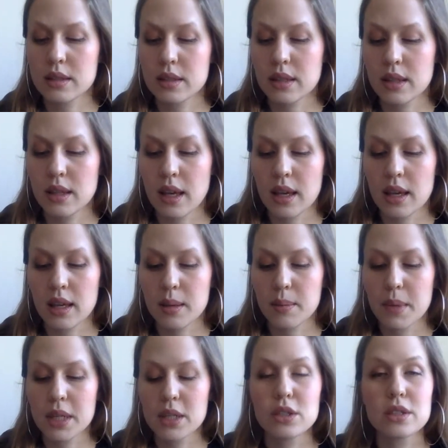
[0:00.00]
they
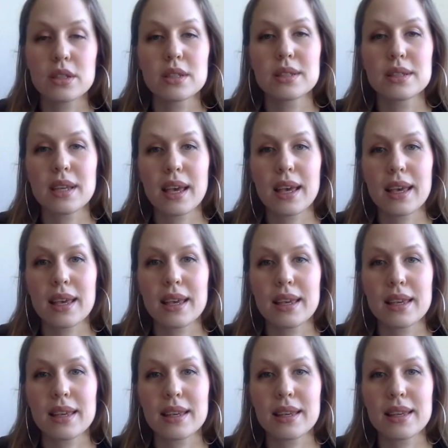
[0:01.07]
mentioned
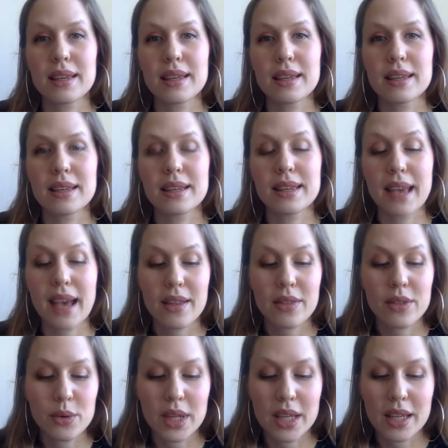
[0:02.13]
a
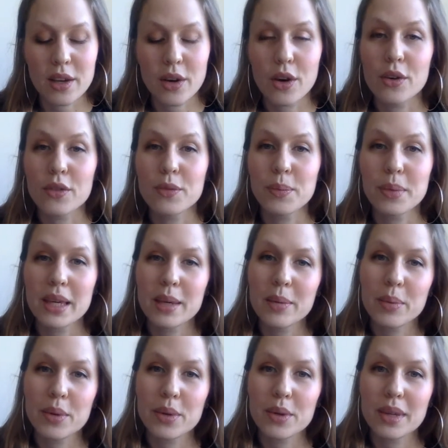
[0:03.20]
gathering of
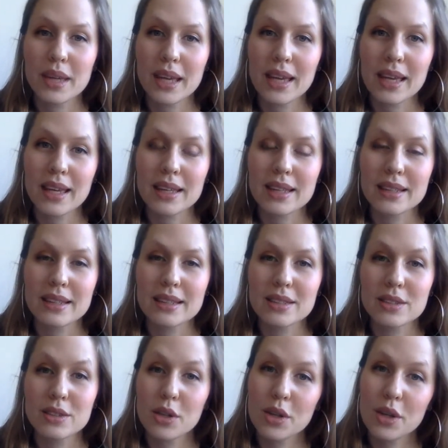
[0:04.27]
people in
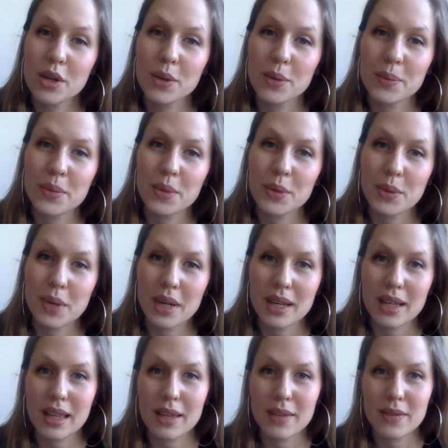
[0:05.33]
Stockholm, where I
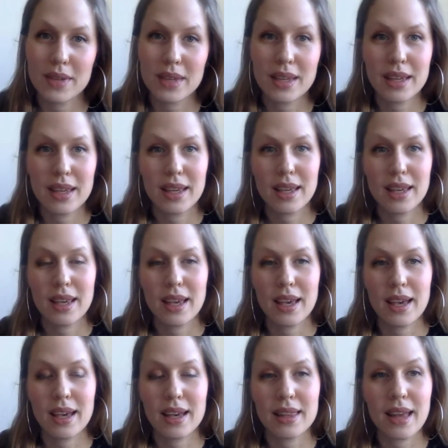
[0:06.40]
live,
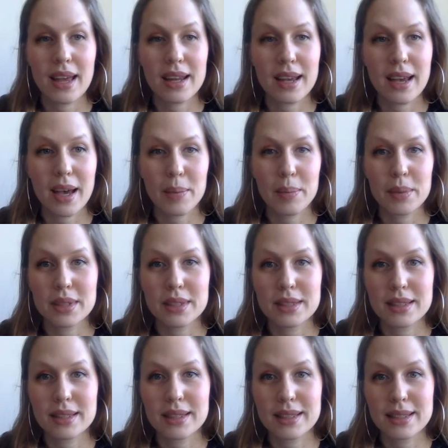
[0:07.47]
that
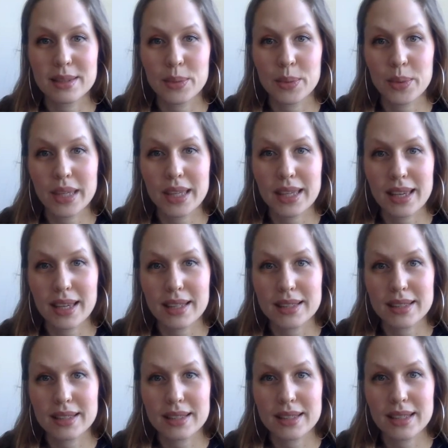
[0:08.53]
happened this
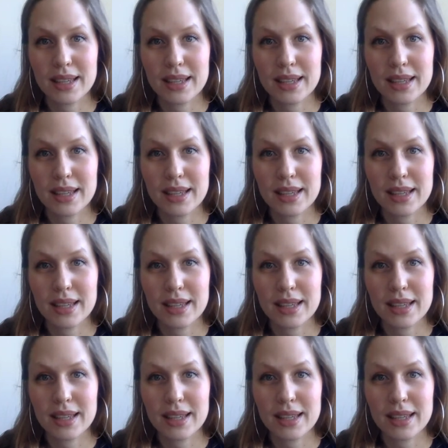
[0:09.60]
weekend.